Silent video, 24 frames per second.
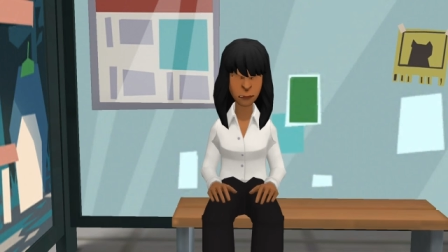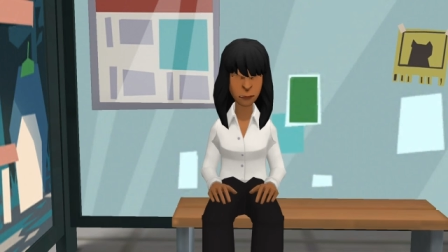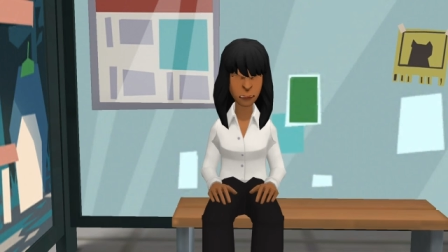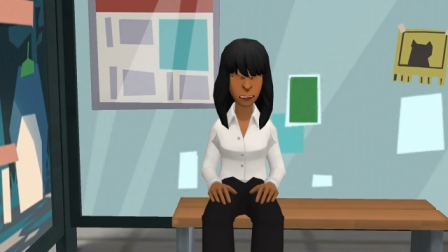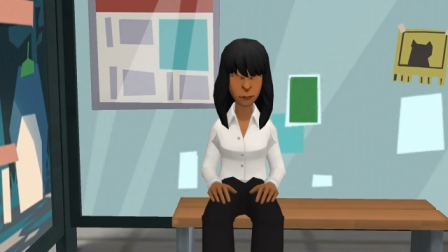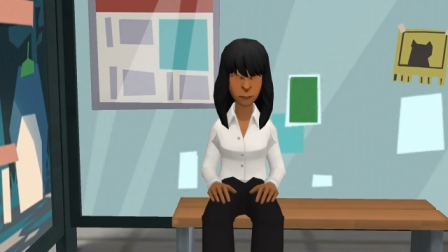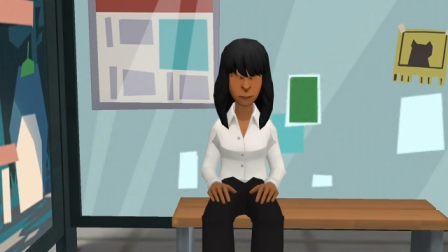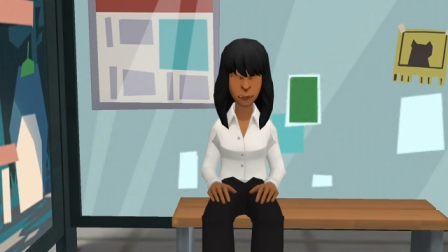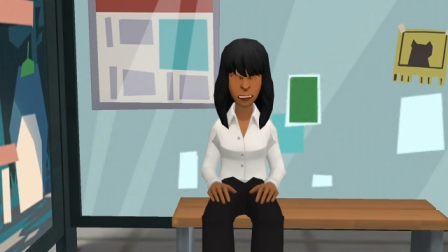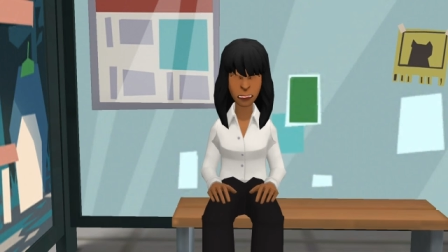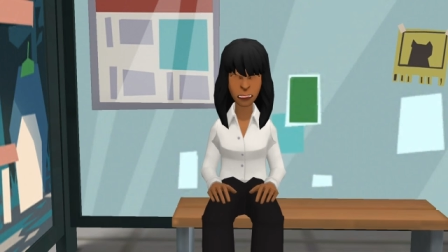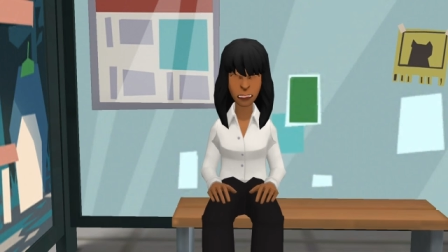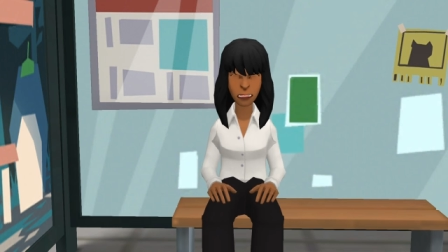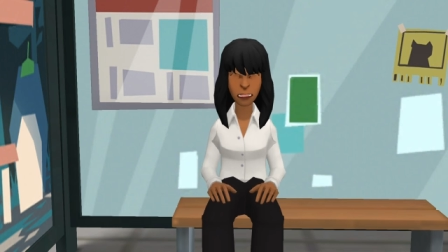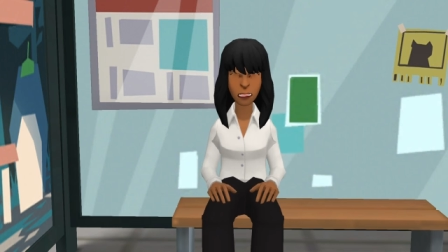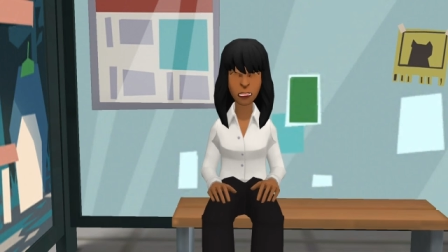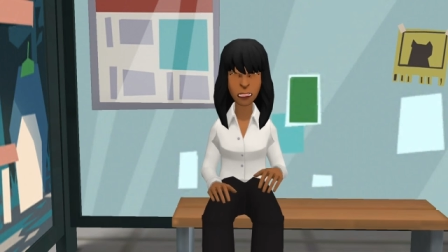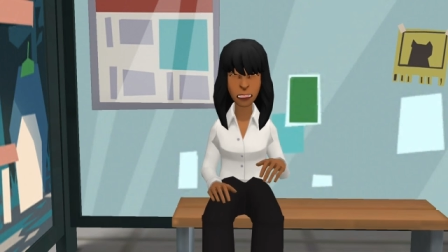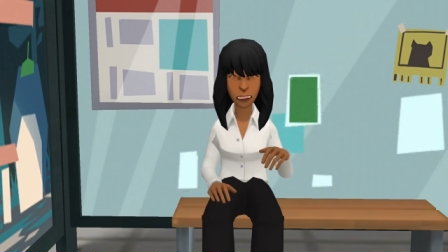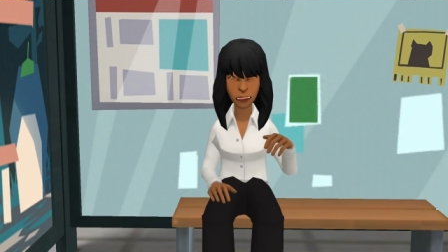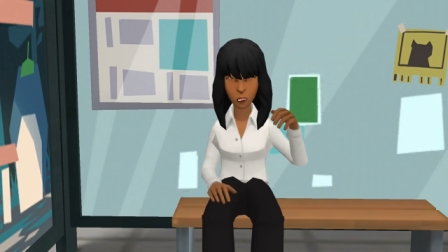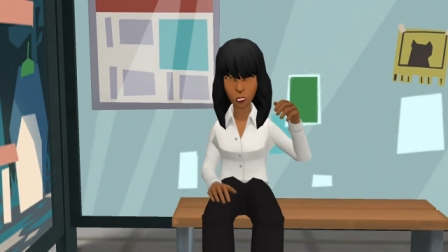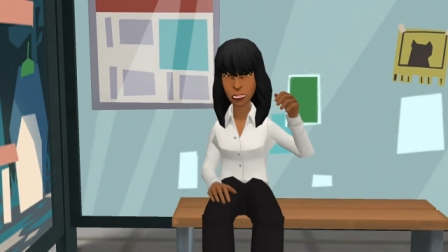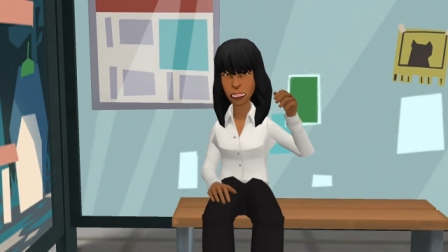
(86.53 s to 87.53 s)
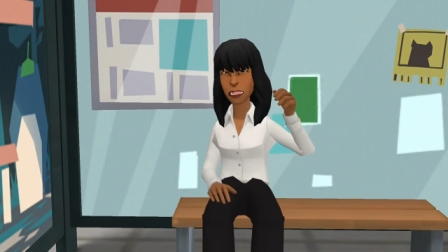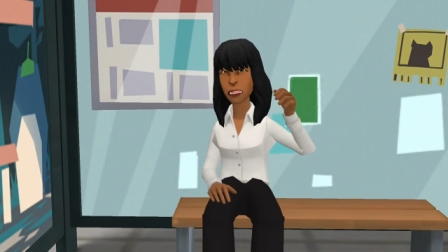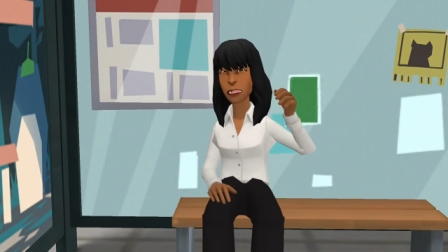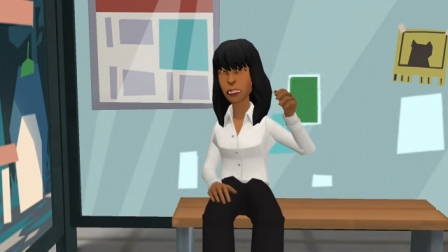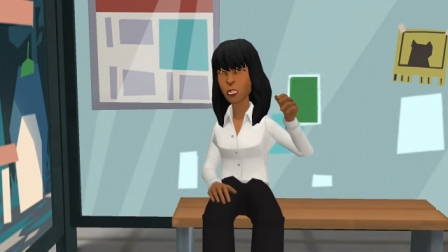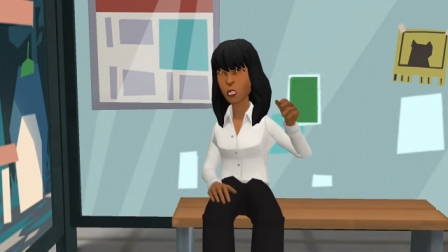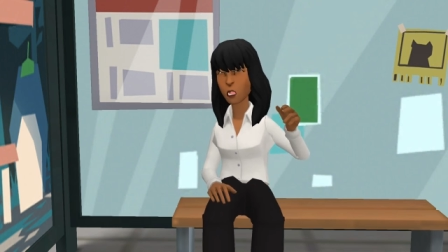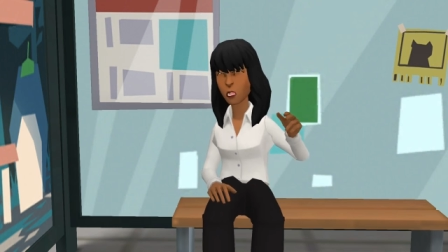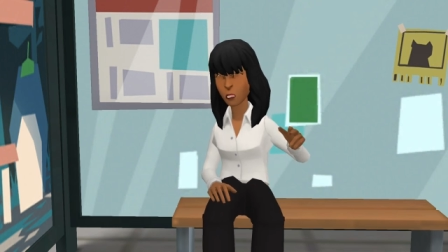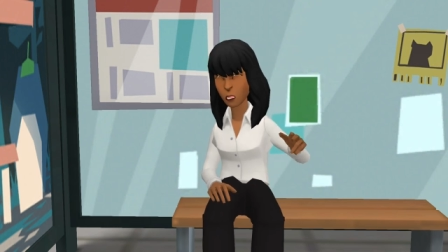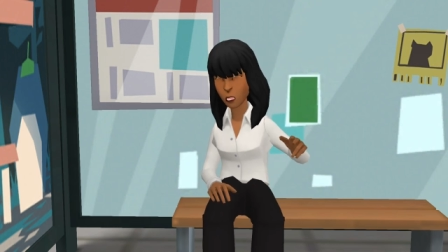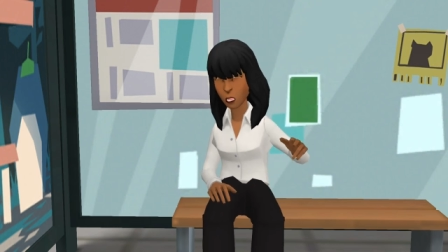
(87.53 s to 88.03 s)
I'm tired of
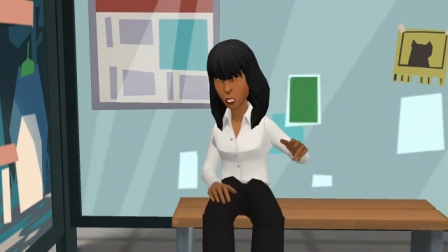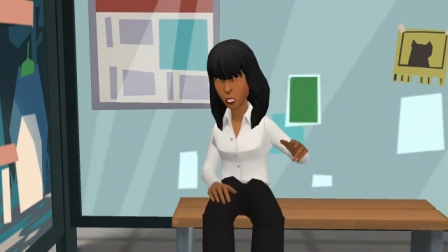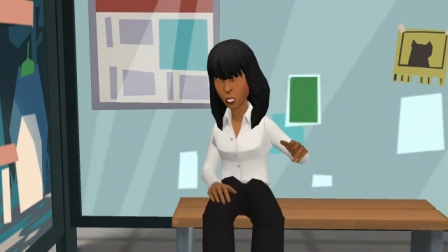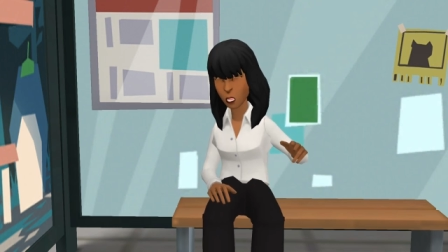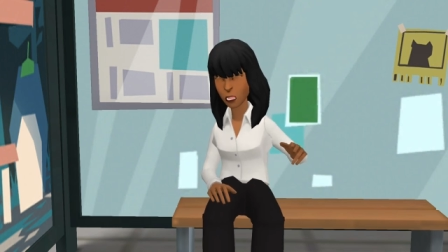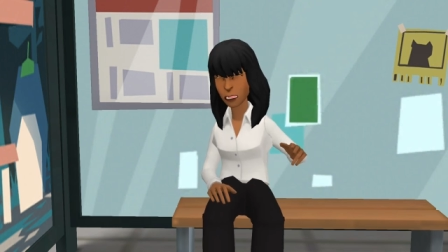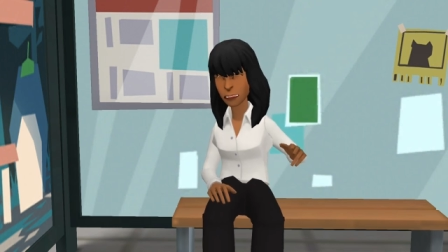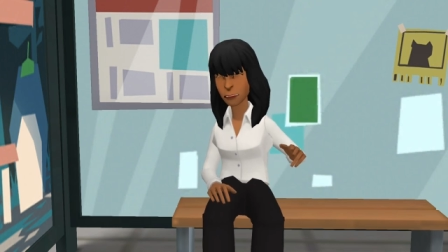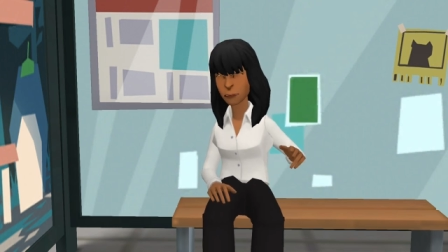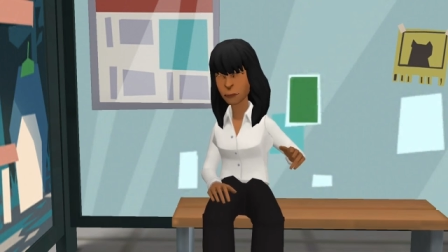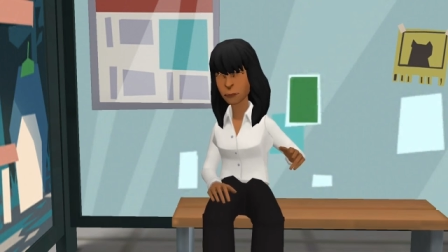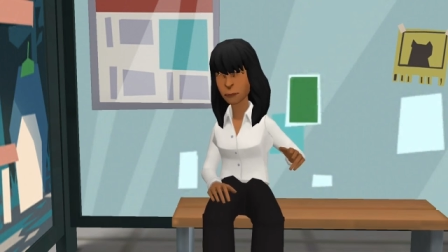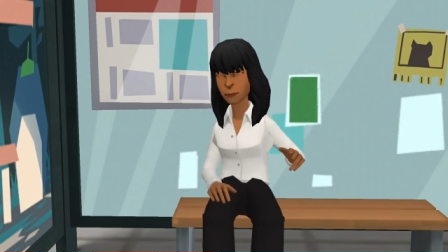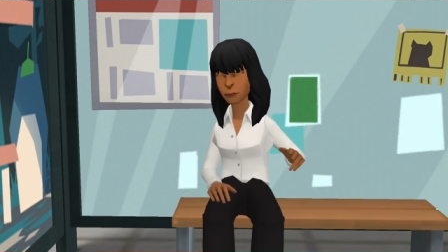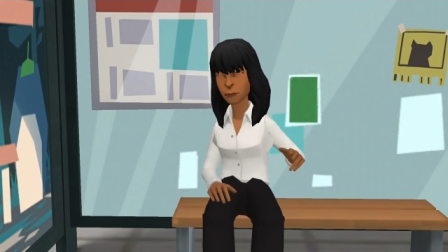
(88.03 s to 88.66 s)
waiting on God.